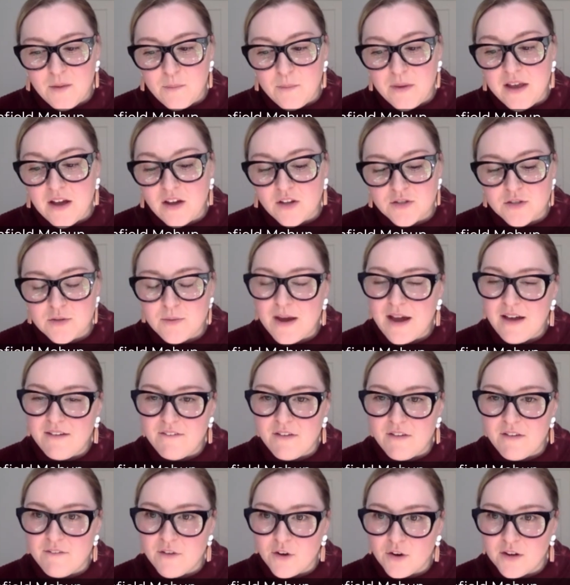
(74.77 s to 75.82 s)
We also have
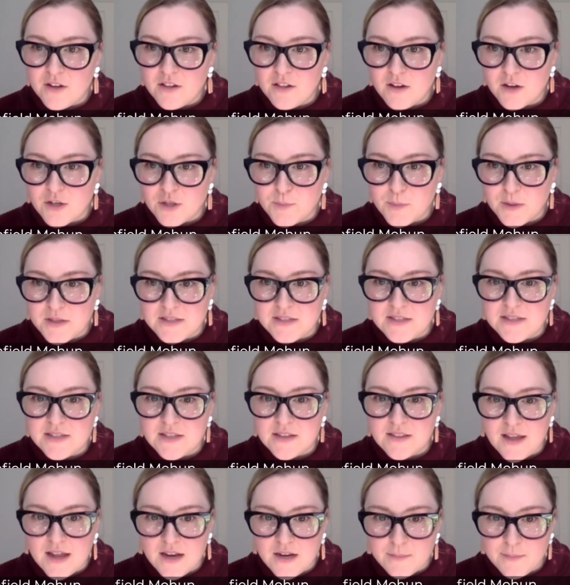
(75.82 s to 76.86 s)
a very large presence
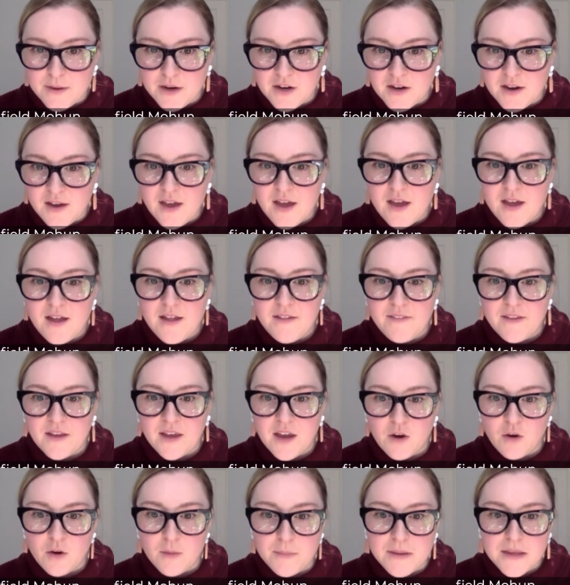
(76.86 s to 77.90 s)
in Latin America and the
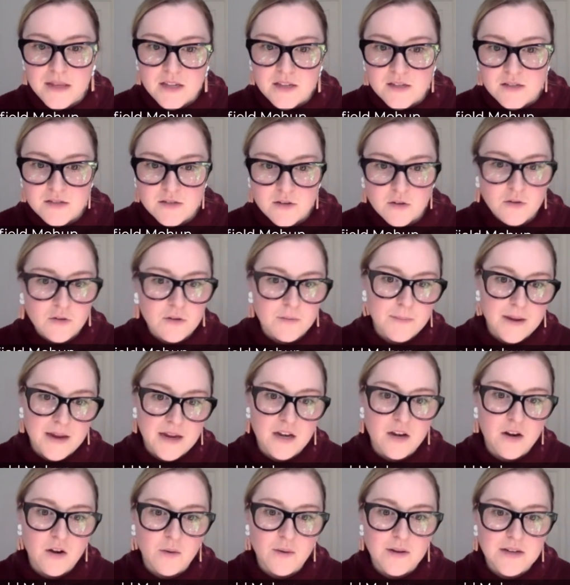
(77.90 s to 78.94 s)
Caribbean, so you
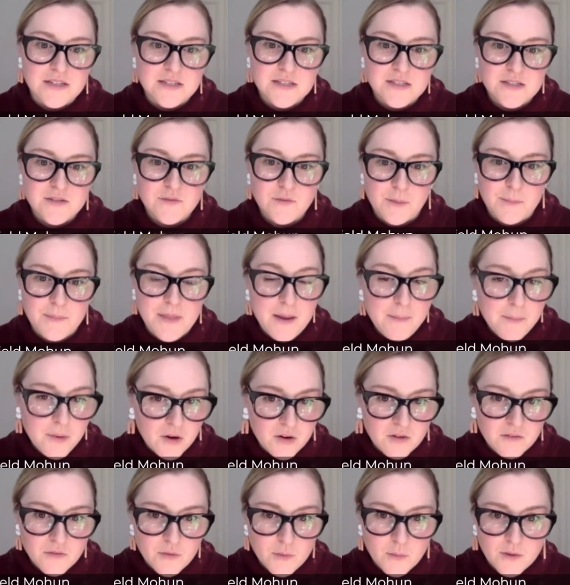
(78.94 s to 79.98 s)
may know us from that
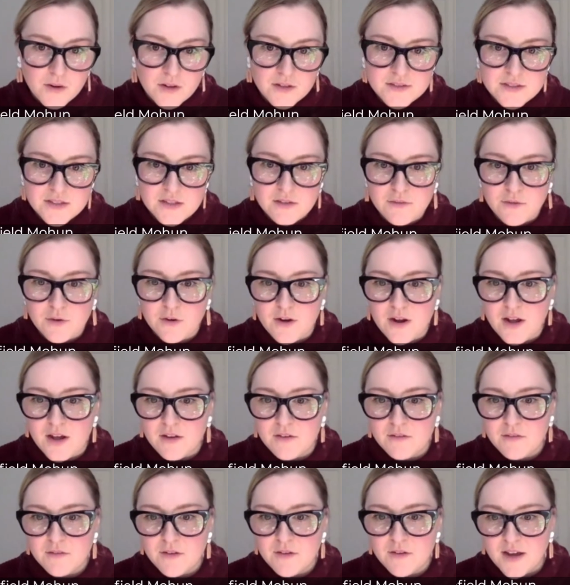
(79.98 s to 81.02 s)
part of the world if you're not
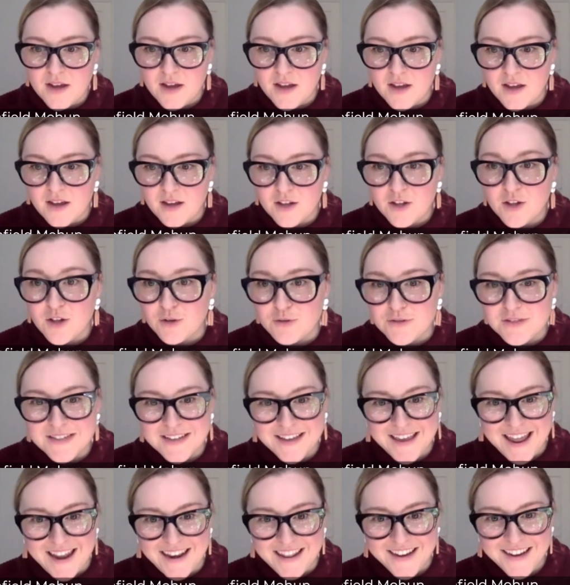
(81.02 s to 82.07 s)
close to
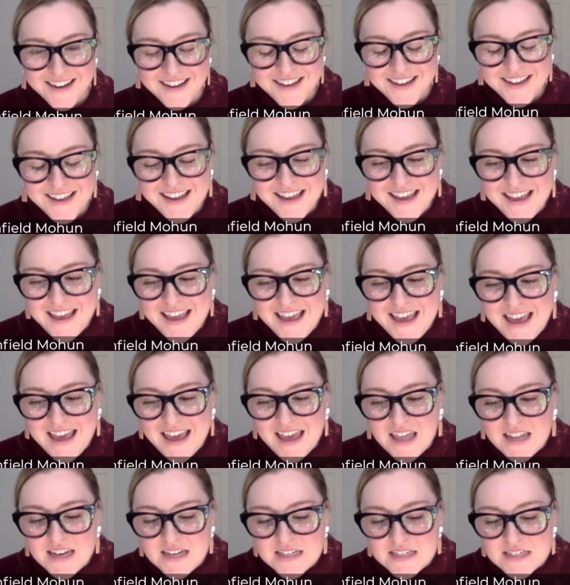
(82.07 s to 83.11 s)
Canada.
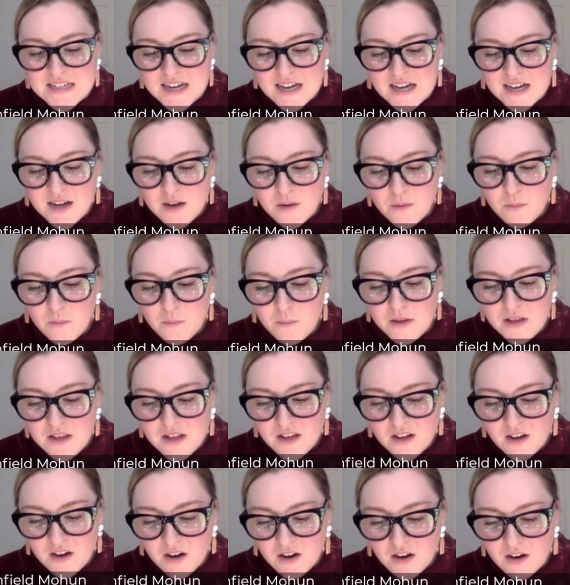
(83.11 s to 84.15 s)
And
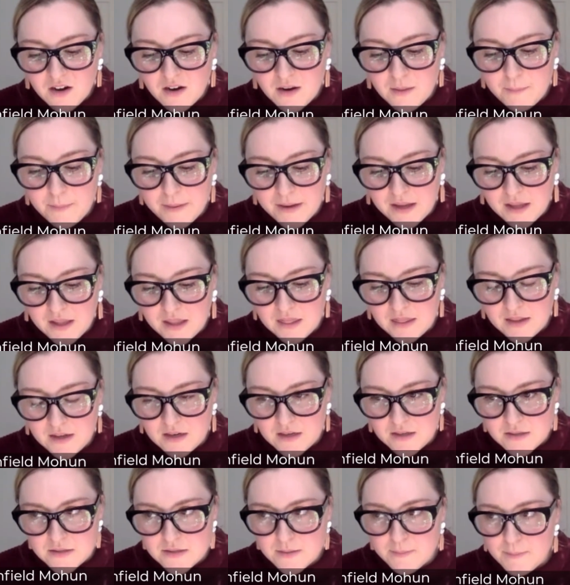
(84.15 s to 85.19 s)
we are a bank that
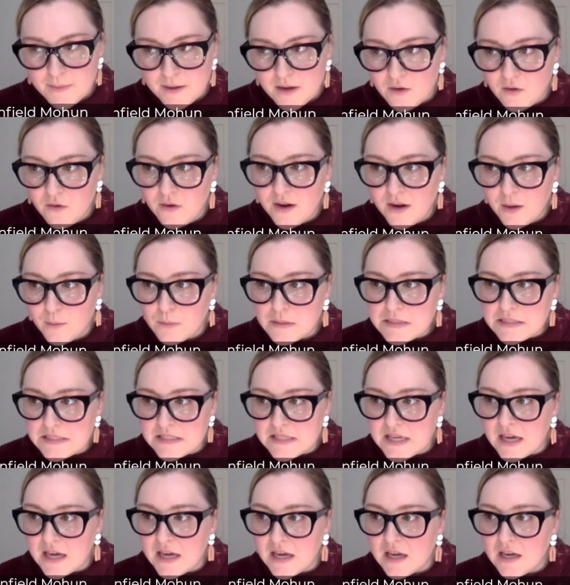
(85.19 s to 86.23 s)
is about, I would
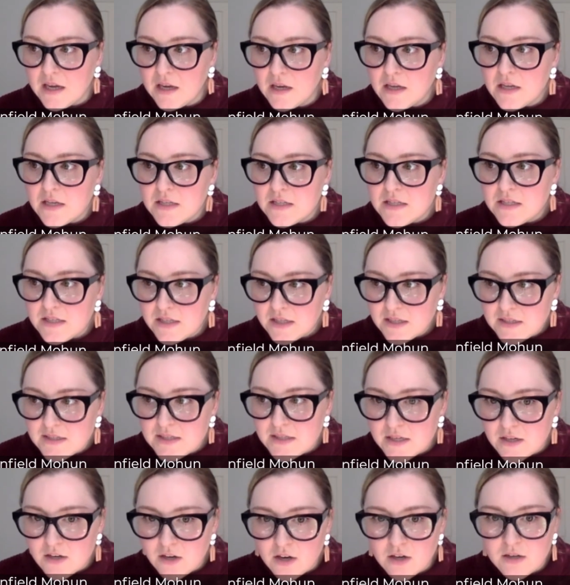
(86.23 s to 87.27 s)
say, 6
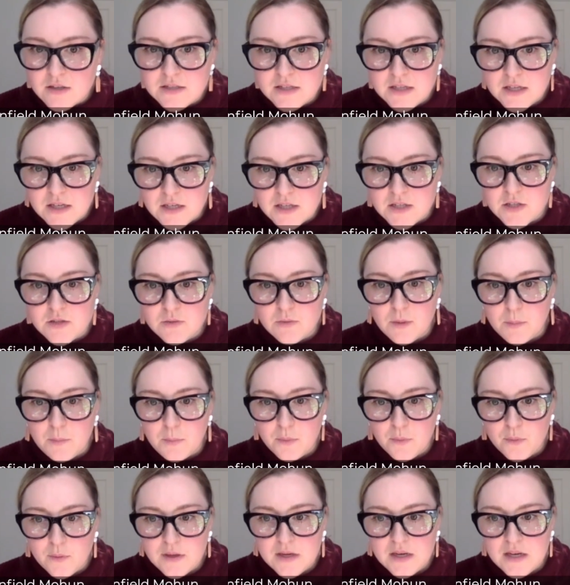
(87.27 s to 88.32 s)
years into a
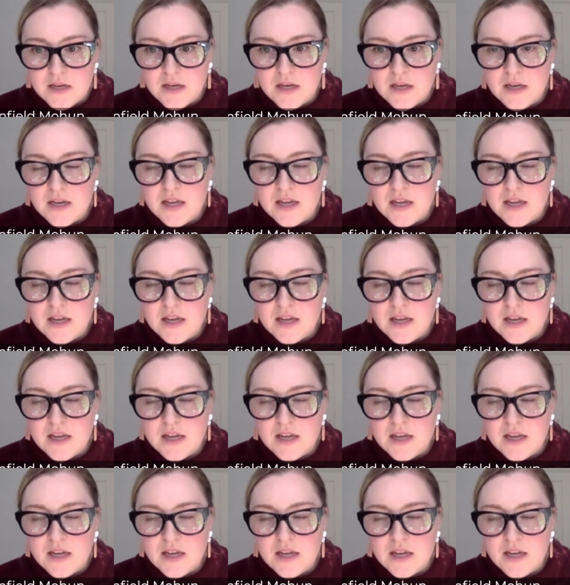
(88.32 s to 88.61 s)
pretty